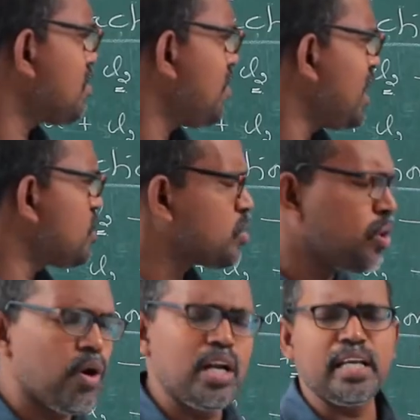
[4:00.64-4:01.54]
very
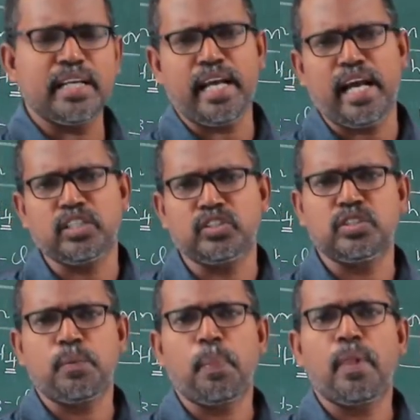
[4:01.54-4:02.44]
slowly
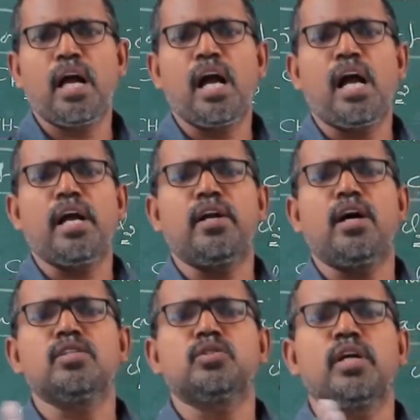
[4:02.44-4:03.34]
reacts and
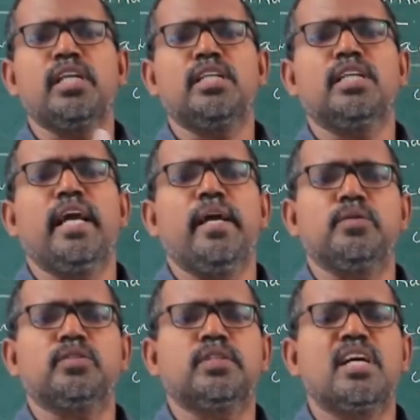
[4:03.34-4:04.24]
also it
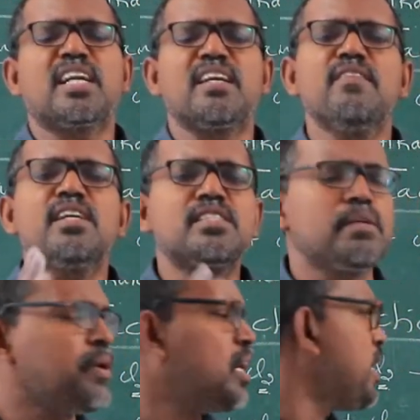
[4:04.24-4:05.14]
gives reversible